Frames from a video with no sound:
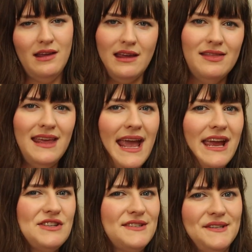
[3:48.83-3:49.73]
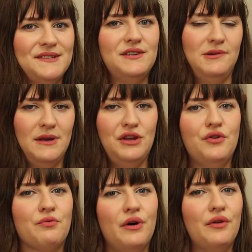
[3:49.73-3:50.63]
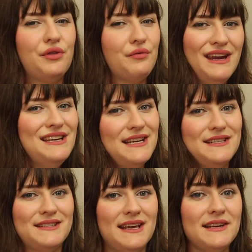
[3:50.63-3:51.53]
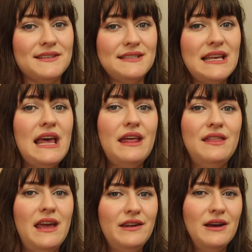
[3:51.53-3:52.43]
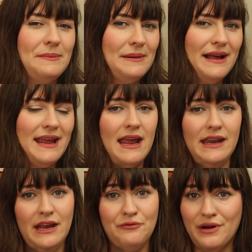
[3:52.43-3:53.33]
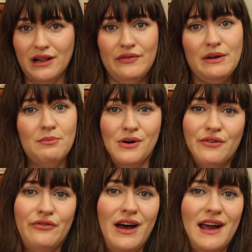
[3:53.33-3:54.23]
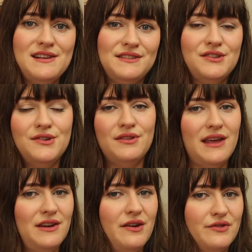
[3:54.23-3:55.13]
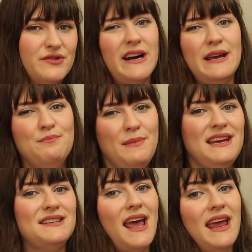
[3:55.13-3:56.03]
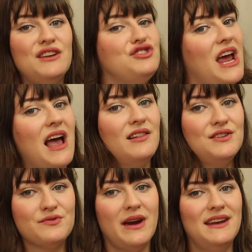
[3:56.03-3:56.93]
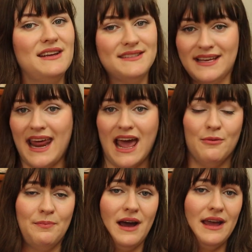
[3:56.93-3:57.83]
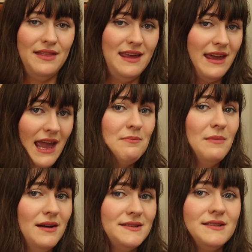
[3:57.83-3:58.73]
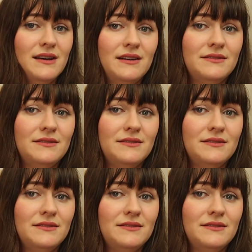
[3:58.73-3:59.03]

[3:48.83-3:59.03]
In the age system, you roll 3d6, then apply any relevant modifiers to then try meet a challenge rating set out by the Game Master.